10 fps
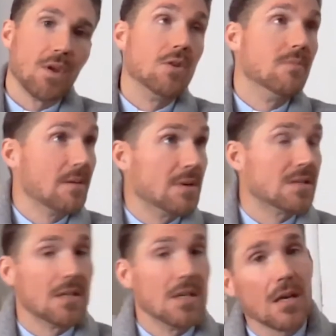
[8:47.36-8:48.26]
You may be
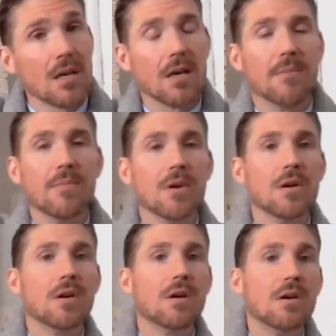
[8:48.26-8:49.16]
seeking him,
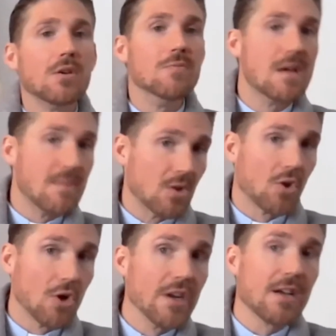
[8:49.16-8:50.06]
you may be
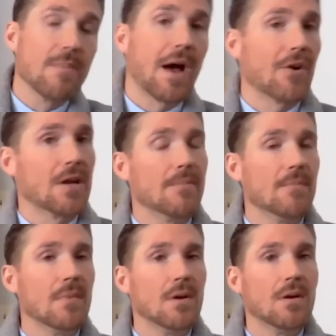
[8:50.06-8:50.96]
learning about
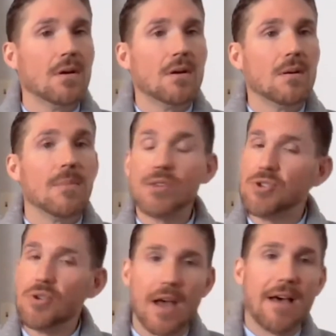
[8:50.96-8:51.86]
him,
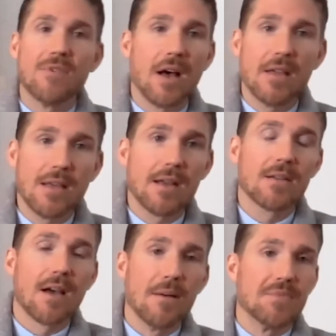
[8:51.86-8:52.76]
but you have not
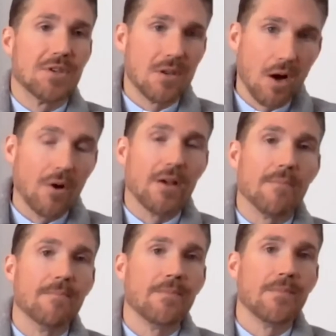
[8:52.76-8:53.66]
yet come to know
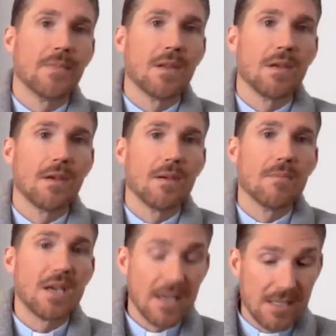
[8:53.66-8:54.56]
him
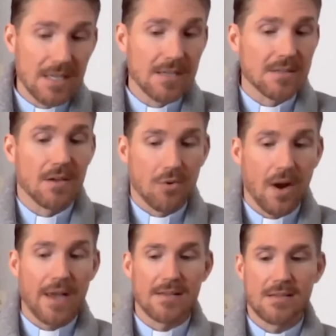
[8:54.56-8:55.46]
because he is the
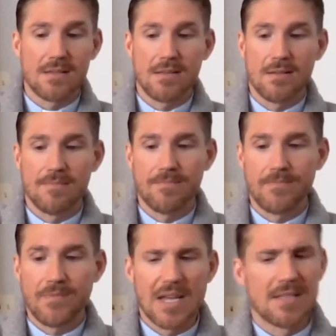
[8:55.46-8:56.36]
Christ.
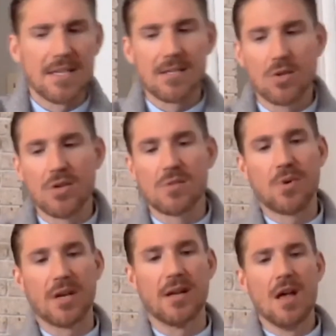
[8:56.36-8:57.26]
As C.S. Lewis
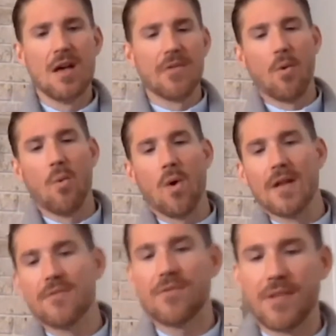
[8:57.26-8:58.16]
put it, the
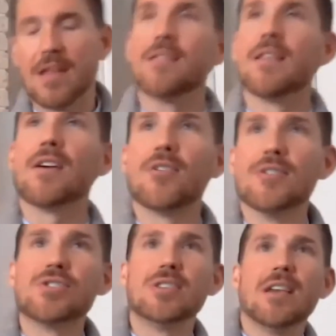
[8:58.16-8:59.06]
one thing that
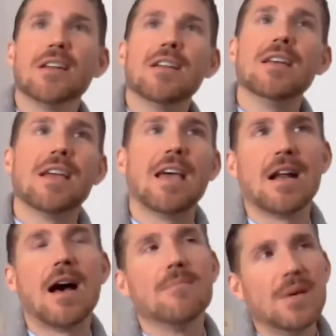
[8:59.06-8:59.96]
Christianity
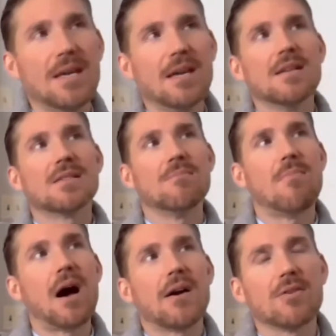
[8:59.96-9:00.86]
cannot be is
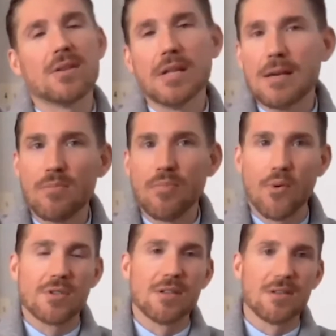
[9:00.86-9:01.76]
mildly
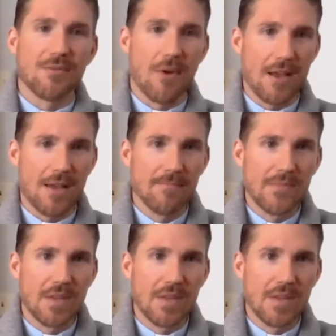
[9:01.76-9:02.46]
important, right?